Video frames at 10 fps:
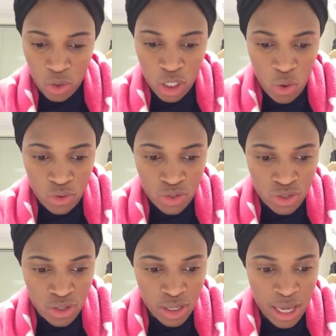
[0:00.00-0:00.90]
you, Holy
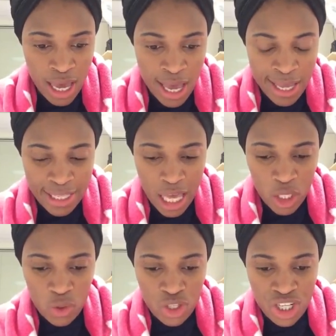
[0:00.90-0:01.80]
Ghost.
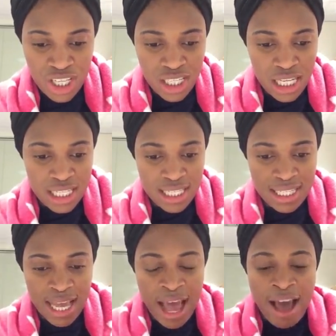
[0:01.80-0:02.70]
Thank you,
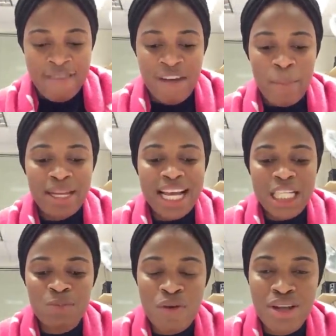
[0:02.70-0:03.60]
Jesus.
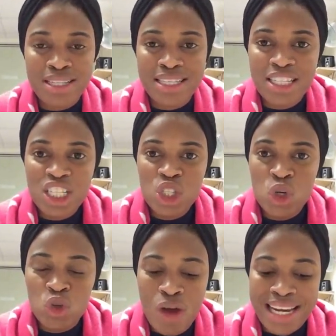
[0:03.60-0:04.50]
Familiar spirits
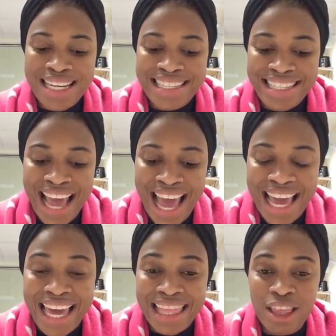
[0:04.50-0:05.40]
usually
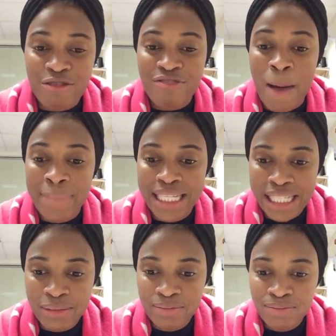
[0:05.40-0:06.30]
stay in the
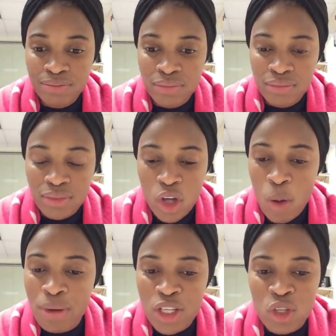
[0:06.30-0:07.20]
family.
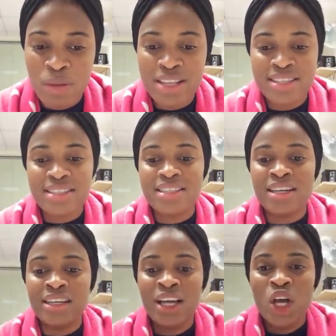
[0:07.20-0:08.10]
God bless you, my
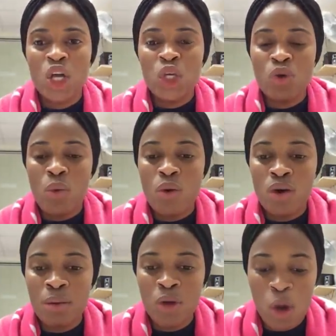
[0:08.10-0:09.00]
sister. You are
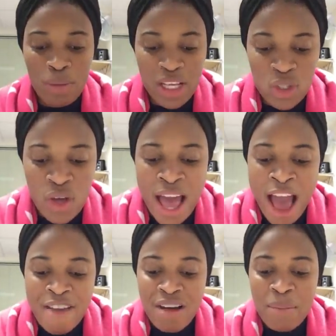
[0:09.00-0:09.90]
welcome. God bless you.
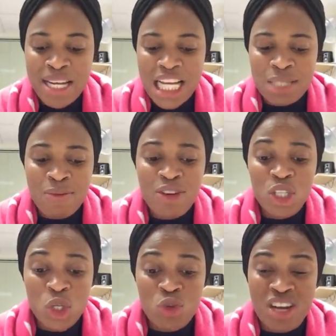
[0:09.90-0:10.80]
Familiar
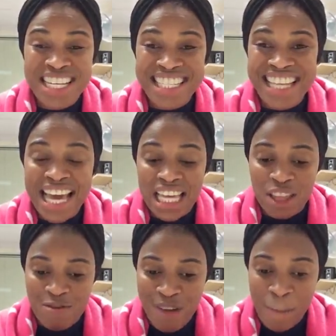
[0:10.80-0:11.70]
spirits usually stay
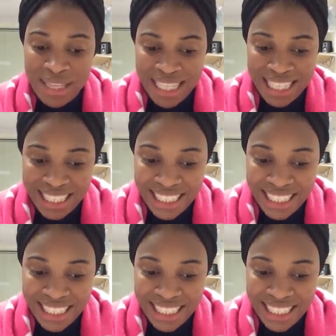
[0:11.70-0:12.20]
in the family.